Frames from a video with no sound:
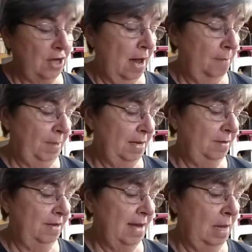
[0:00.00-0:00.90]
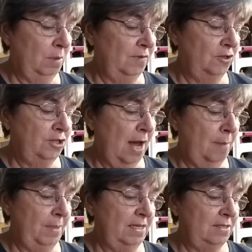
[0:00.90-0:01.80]
shop, and the name of her
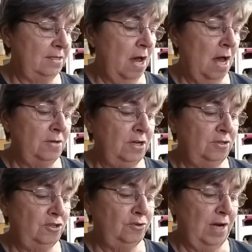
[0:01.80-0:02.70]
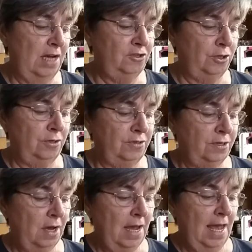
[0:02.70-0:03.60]
shop is Tonja's Treasures,
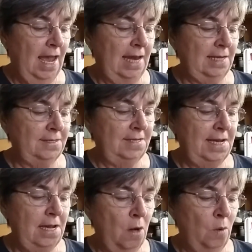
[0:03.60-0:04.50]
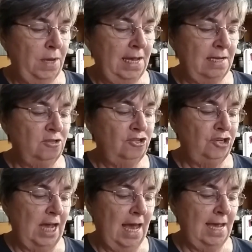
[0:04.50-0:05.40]
and it's T O N
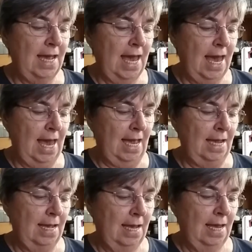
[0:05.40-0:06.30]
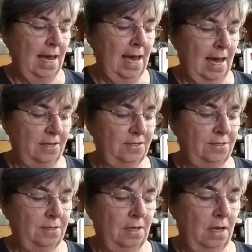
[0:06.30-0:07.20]
J A
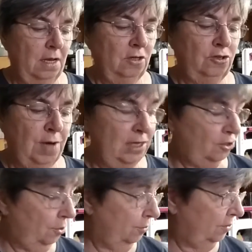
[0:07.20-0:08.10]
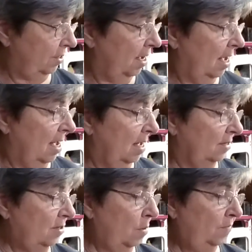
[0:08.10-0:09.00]
S Treasures.
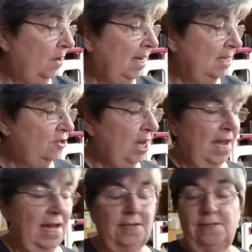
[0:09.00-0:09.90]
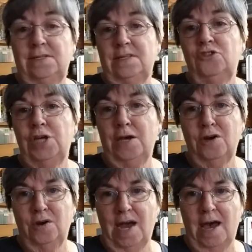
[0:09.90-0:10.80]
So if you get a chance, check
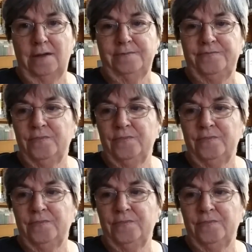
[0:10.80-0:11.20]
her out.